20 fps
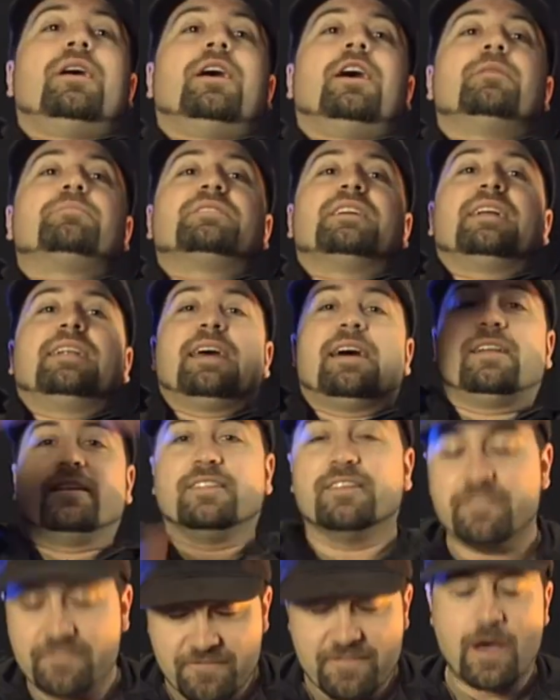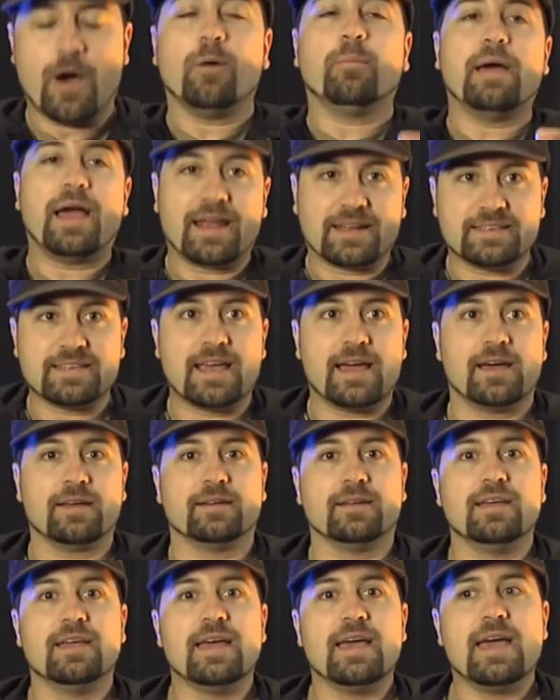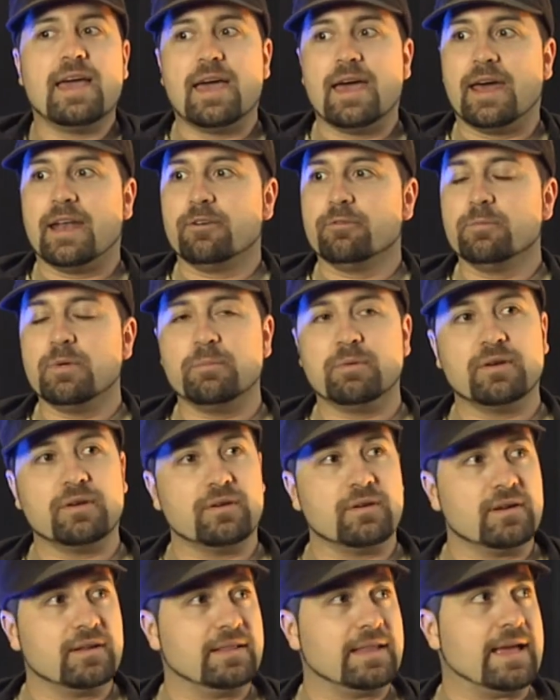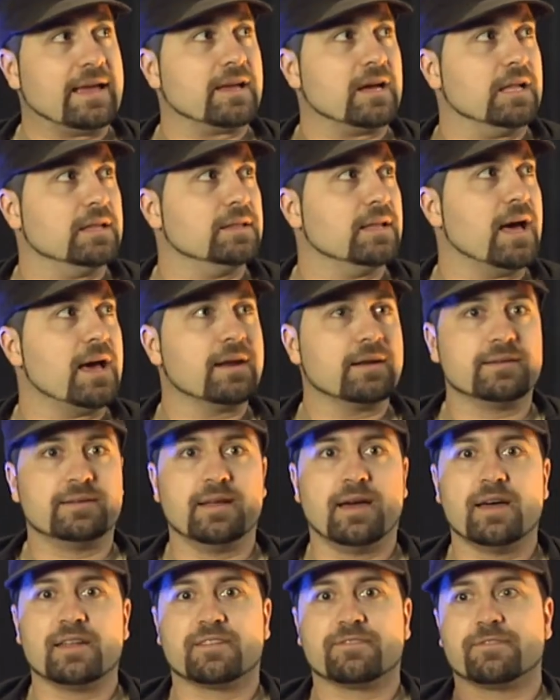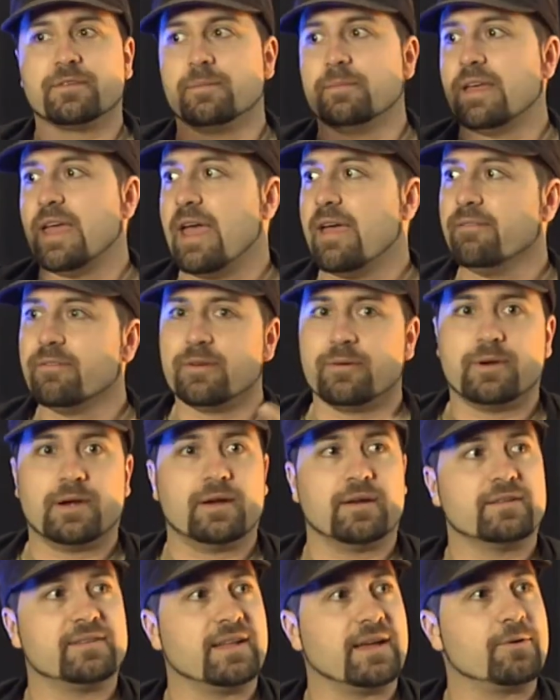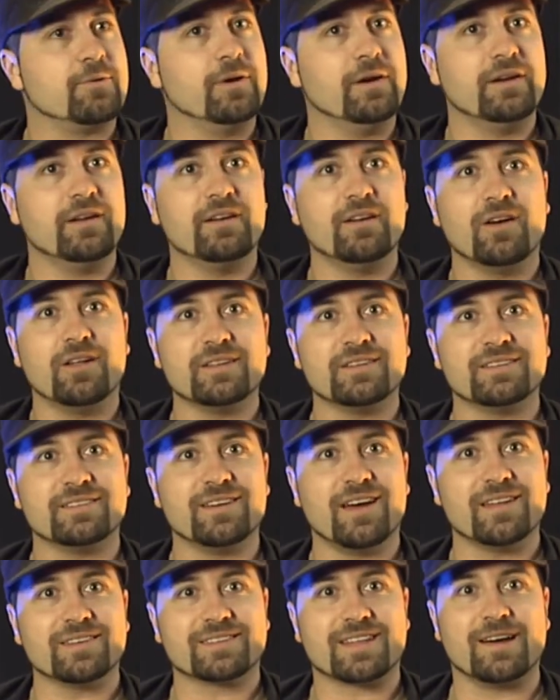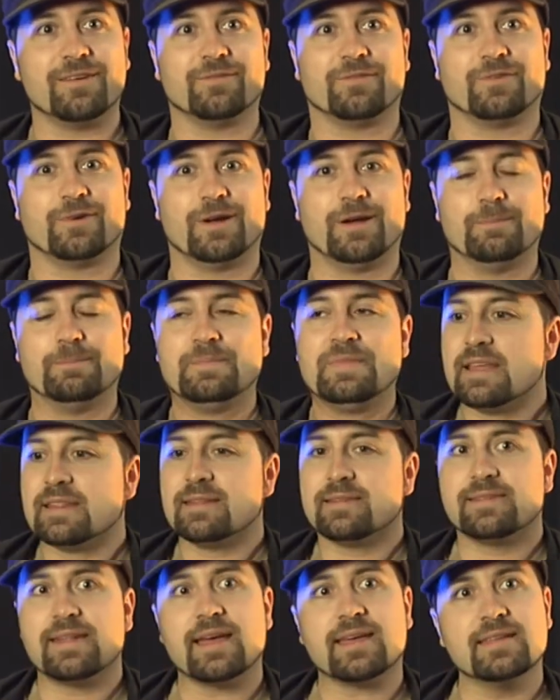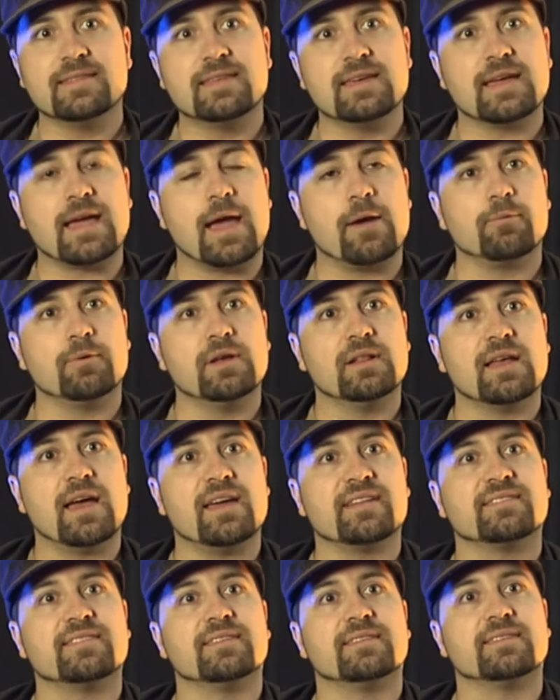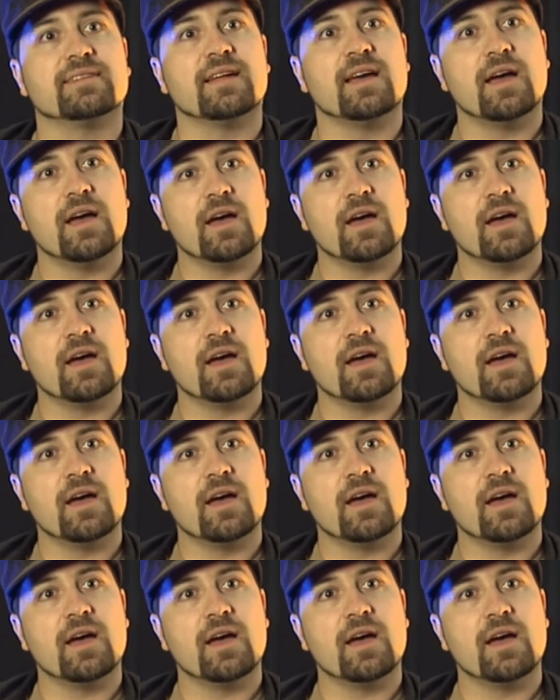upside down and then fell back down. And I remember like a lot of dust from everywhere. I was like, where did all this dust come from? The second thing I realized is,